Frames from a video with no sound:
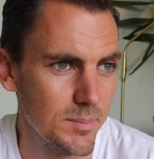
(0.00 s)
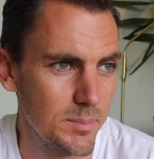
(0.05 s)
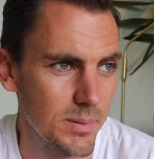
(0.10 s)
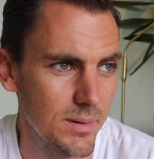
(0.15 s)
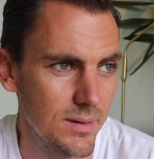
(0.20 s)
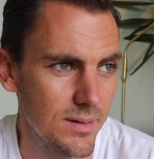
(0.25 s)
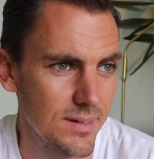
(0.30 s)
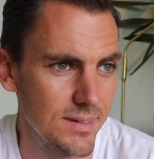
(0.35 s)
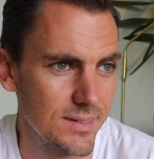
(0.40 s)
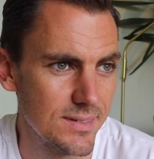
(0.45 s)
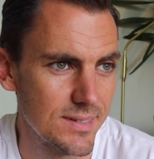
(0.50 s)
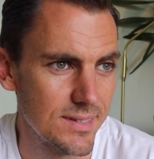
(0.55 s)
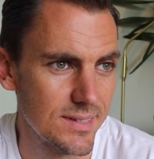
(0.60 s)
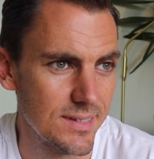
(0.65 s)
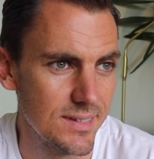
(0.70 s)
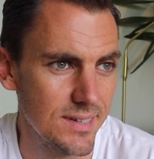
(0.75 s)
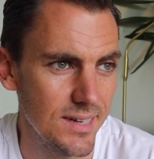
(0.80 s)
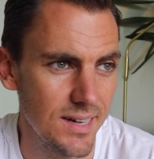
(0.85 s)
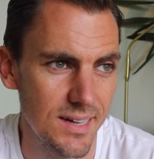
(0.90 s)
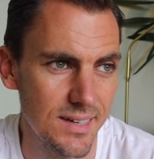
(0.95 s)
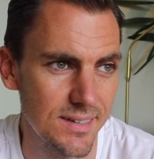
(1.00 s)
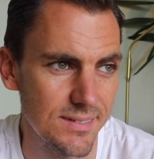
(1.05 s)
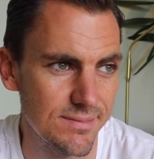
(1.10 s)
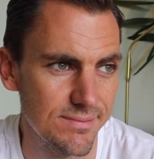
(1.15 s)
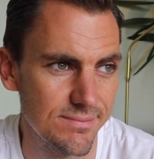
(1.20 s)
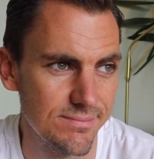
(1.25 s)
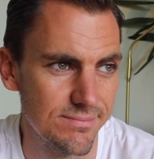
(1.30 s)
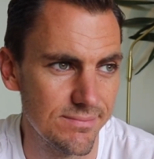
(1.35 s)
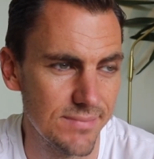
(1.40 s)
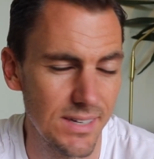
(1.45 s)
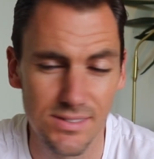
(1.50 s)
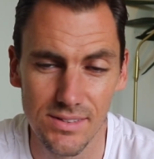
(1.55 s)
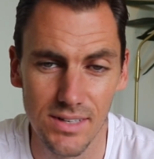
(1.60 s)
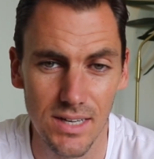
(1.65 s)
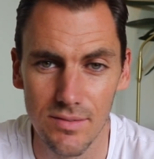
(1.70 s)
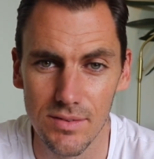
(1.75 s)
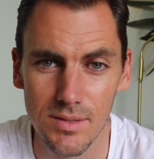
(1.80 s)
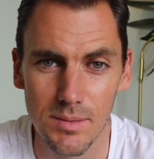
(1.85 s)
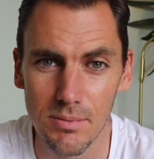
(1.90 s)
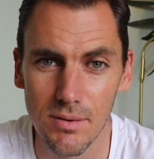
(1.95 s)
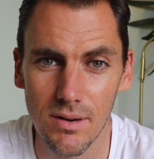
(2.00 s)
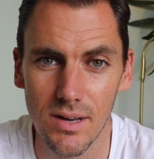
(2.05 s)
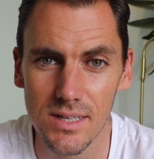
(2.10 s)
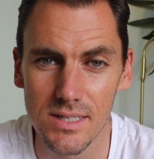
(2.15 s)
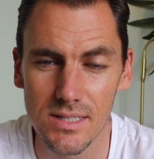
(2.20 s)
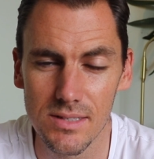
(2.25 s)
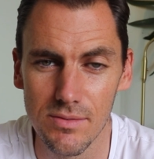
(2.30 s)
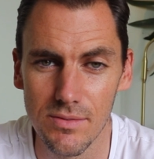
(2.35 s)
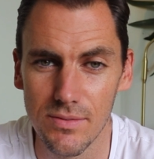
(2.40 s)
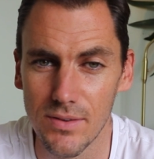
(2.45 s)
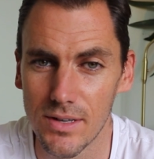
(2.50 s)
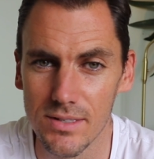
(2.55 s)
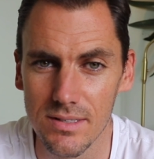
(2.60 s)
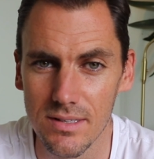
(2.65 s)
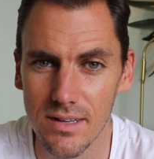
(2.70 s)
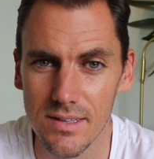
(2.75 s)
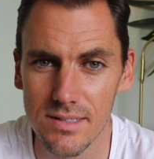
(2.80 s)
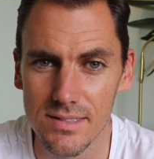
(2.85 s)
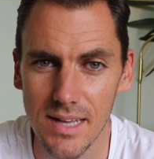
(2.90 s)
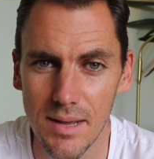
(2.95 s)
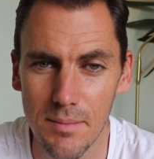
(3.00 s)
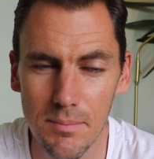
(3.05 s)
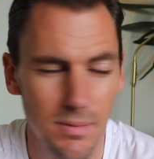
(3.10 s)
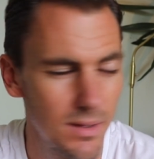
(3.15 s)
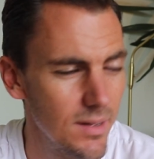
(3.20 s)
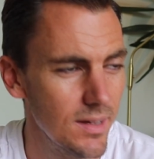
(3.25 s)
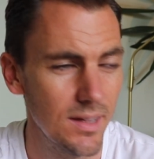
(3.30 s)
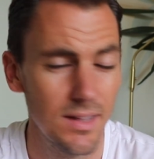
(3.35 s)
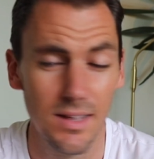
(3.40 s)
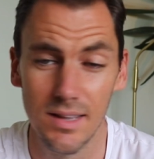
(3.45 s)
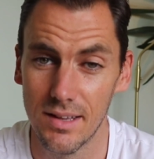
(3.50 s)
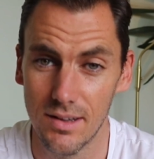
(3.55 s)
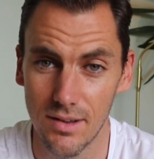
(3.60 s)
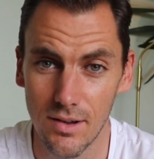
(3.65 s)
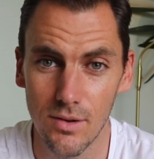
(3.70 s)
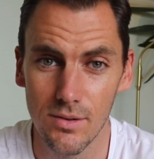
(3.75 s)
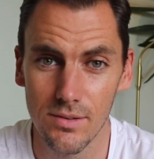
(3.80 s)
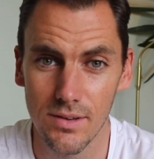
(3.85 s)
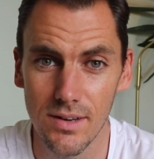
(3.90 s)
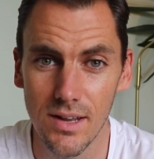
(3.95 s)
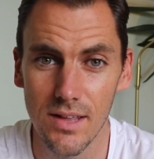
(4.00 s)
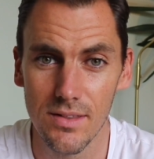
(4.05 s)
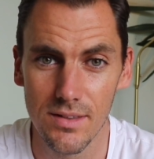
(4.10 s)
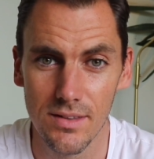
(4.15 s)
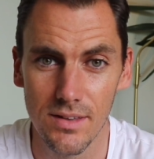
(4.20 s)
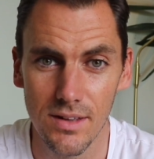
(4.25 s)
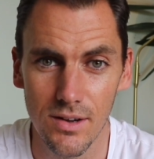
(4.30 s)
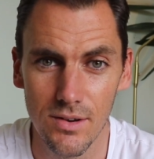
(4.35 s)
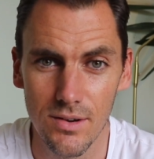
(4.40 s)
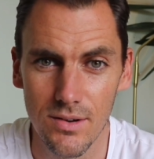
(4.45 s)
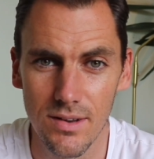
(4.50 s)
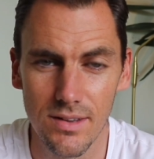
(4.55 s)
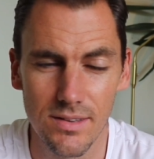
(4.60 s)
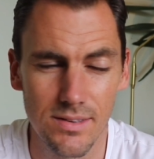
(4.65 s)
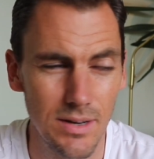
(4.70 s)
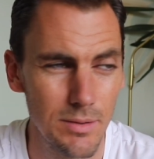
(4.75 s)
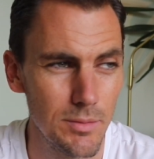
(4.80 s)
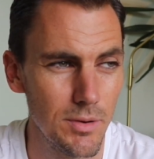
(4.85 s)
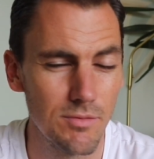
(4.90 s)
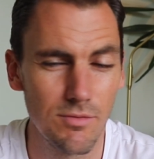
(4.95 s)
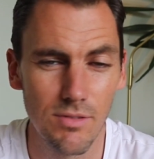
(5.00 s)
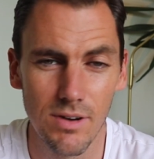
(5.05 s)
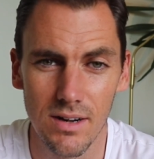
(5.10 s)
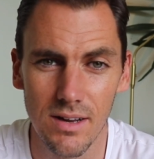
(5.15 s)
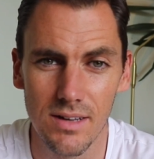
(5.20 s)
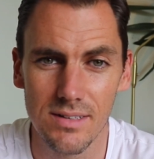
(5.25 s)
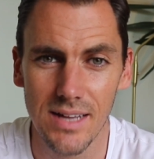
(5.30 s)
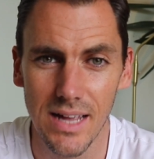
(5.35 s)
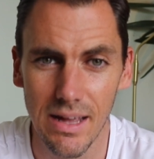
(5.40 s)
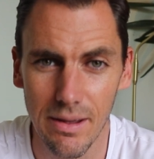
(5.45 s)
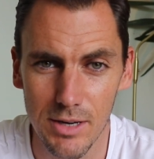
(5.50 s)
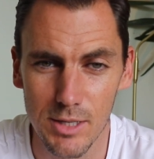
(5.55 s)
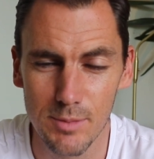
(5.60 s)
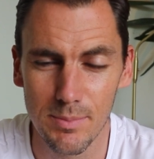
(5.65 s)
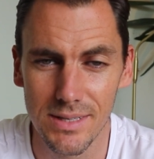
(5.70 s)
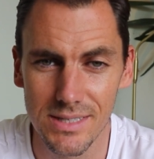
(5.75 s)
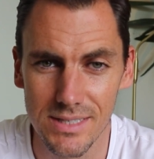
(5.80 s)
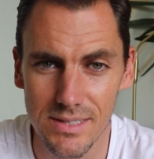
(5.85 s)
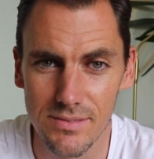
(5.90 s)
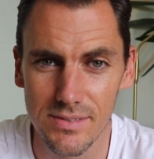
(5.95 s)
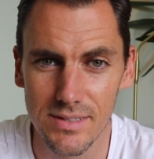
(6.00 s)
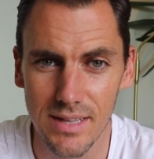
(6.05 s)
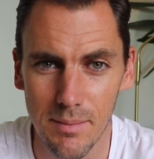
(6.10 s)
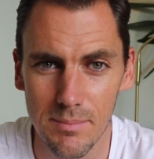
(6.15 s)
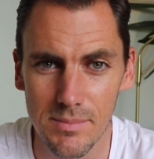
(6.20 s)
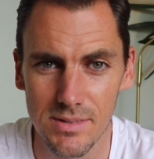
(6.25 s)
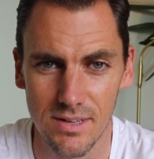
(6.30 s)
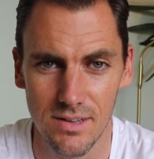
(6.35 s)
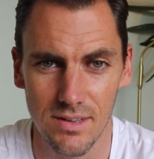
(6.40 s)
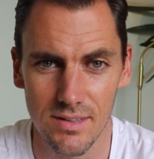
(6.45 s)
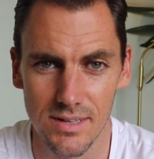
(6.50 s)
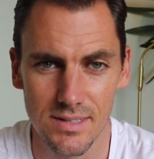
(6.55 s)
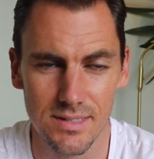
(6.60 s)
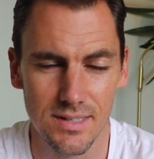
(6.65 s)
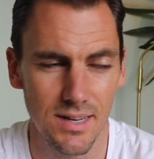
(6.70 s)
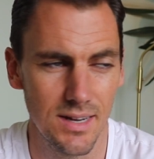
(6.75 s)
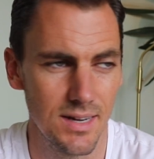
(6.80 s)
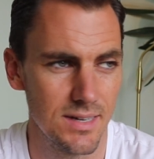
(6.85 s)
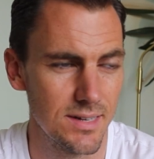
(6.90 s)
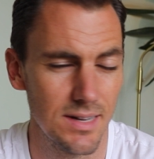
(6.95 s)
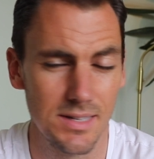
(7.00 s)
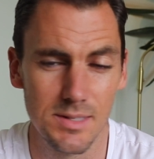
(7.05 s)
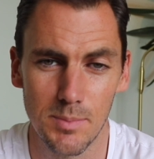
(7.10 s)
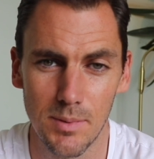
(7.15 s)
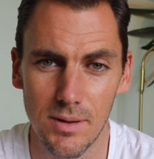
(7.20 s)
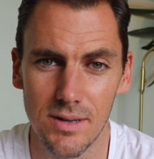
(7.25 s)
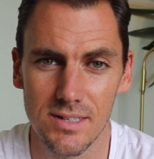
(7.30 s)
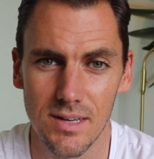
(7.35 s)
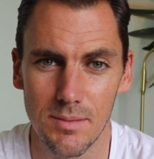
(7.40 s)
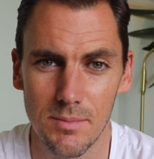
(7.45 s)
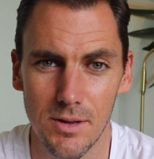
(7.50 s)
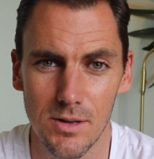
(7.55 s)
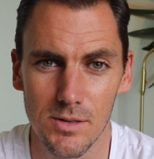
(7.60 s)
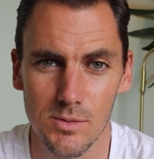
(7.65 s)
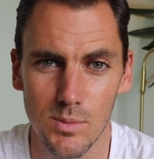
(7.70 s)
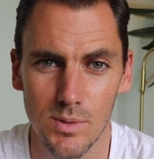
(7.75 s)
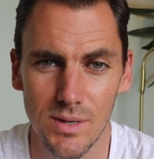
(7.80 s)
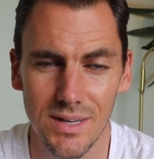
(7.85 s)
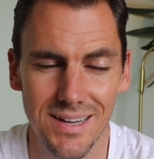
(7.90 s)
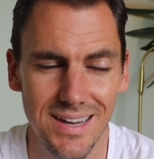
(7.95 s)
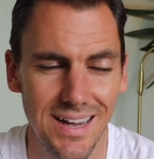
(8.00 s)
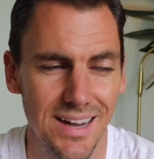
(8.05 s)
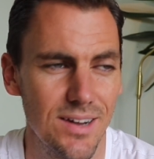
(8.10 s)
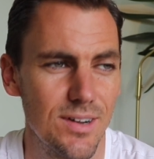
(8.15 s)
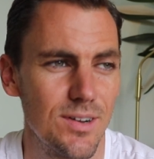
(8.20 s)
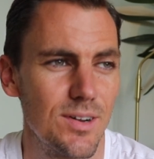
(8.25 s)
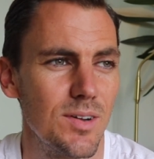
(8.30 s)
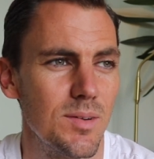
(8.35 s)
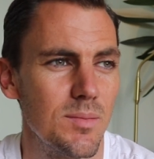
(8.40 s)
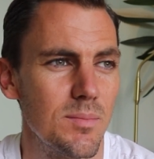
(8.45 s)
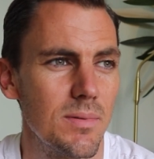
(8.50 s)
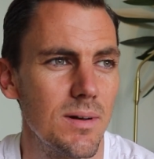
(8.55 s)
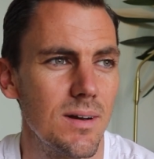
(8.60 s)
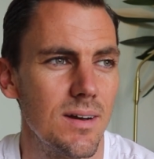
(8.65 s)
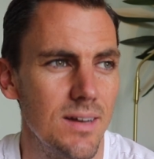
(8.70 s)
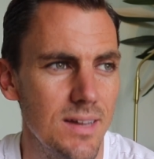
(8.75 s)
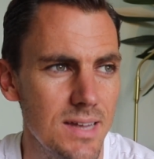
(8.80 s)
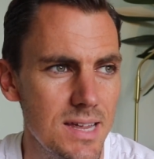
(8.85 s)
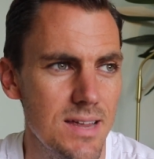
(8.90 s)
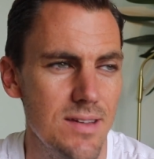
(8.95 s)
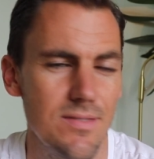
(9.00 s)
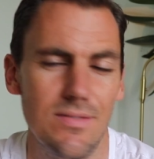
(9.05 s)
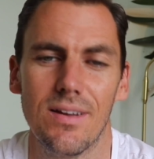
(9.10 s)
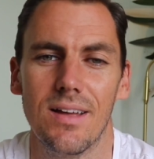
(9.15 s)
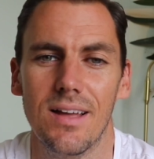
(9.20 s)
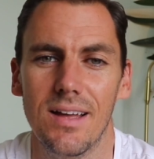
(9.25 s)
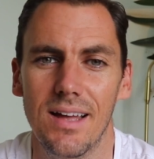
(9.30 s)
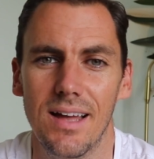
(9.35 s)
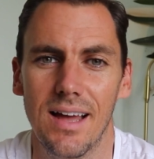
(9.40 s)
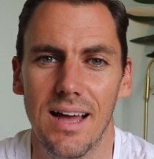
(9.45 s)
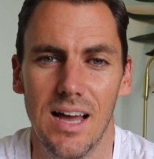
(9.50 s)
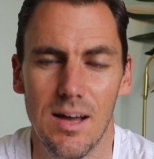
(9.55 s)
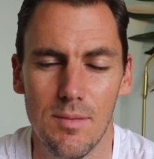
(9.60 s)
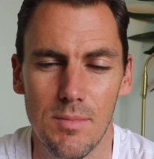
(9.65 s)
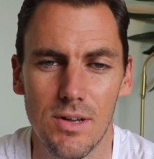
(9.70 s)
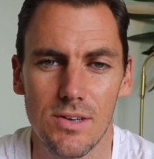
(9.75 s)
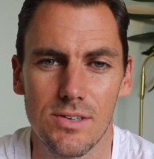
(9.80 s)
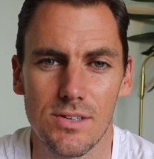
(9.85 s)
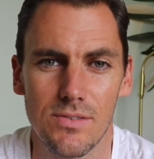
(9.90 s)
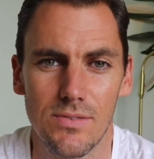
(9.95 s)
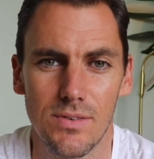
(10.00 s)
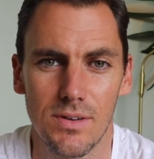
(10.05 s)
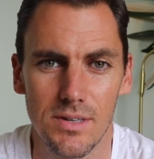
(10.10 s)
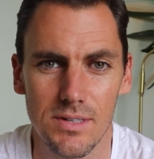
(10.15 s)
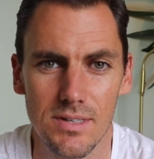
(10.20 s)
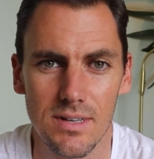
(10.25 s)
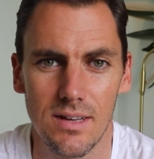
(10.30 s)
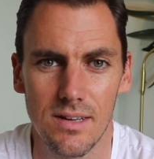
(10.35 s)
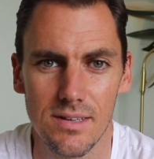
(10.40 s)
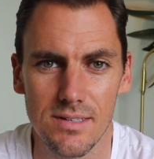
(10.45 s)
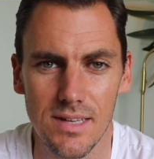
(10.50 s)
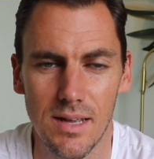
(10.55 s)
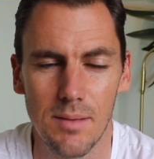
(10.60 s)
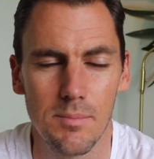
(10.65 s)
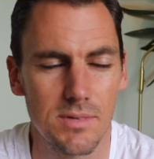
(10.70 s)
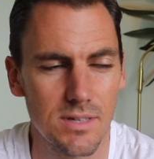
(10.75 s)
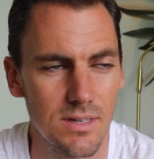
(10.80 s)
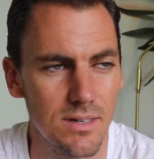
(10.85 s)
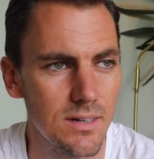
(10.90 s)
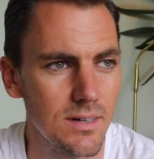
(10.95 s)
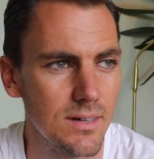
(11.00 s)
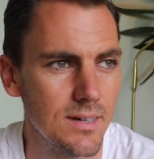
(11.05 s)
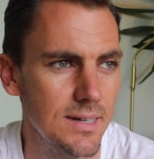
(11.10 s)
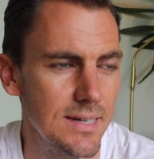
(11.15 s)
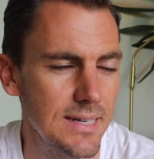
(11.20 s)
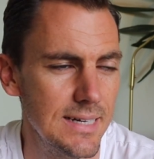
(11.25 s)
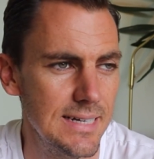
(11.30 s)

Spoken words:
But yeah, that's not even the price of a first class stamp. On another note, does anyone realise how expensive stamps are these days? I had to buy some last week and I couldn't believe how much first class stamps are.